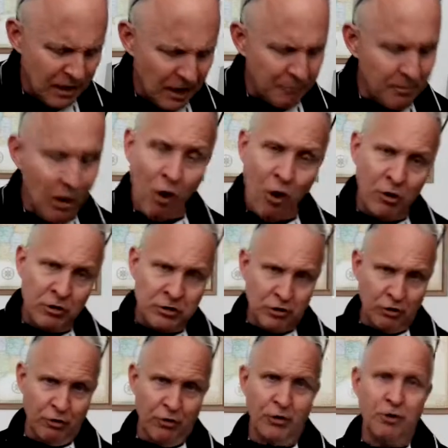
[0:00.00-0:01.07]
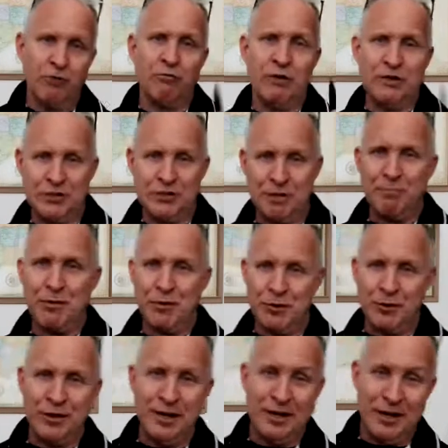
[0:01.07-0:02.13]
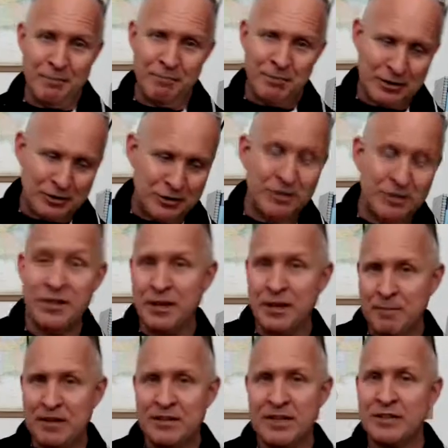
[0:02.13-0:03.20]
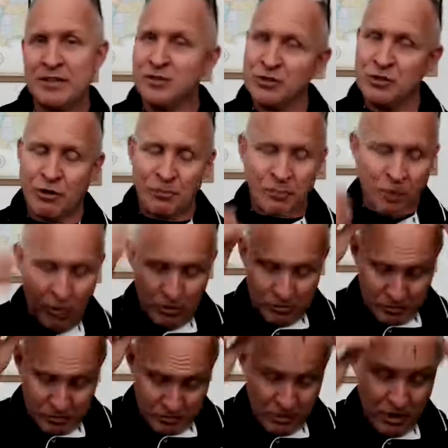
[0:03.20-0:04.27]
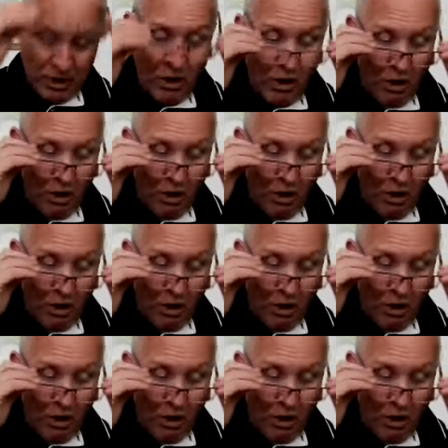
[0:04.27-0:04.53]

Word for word: Um, altered reciprocal inhibition, think about that, this term altered